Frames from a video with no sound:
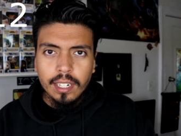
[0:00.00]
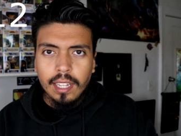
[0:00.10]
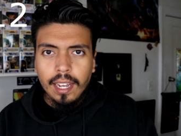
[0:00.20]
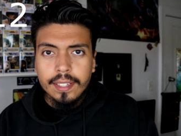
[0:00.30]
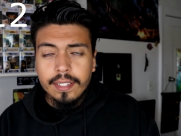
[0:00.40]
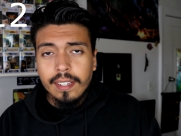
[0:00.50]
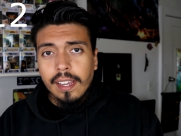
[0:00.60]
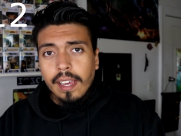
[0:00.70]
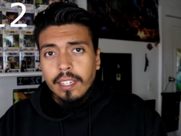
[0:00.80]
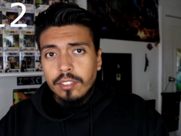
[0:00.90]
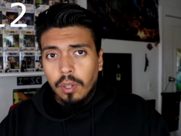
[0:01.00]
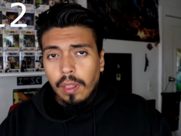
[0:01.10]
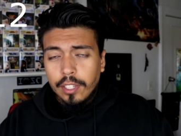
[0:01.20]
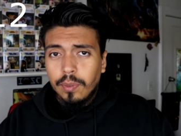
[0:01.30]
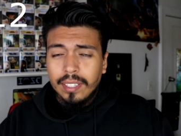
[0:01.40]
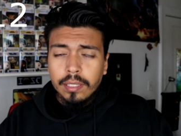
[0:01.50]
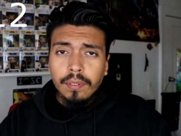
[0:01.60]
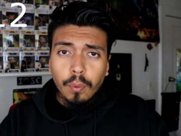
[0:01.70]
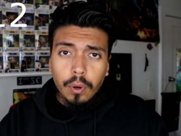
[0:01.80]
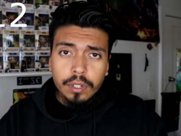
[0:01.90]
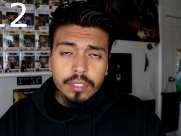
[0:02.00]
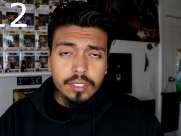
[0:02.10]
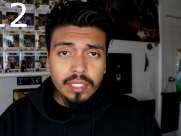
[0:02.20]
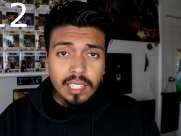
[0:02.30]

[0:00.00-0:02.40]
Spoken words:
lot, so that's why some of the workers